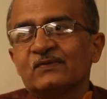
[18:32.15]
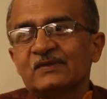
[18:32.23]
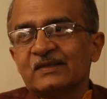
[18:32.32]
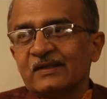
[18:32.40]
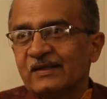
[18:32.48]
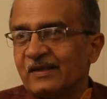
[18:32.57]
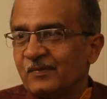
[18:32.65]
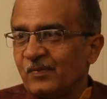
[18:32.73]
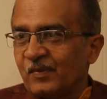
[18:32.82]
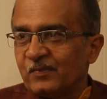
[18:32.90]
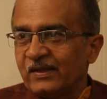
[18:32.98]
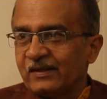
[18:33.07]
senior
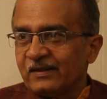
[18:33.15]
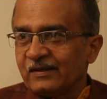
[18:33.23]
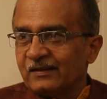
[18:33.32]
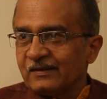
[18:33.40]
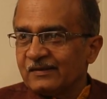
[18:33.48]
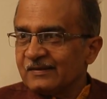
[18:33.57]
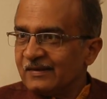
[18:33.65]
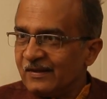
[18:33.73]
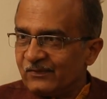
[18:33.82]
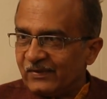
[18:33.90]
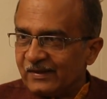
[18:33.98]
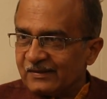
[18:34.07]
public
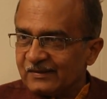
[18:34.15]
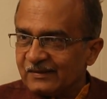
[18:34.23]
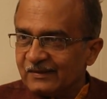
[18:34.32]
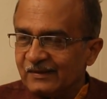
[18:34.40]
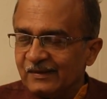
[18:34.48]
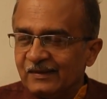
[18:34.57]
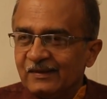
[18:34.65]
servants,